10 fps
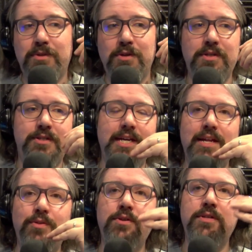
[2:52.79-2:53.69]
So it's like,
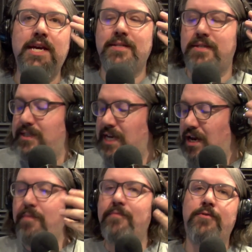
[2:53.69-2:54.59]
it looks like it's
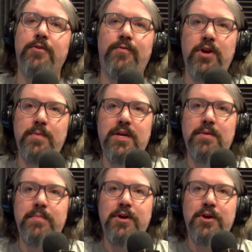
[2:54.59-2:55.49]
set up for
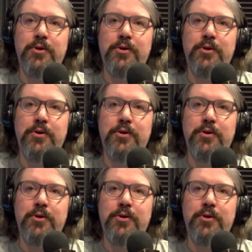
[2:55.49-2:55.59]
freemium,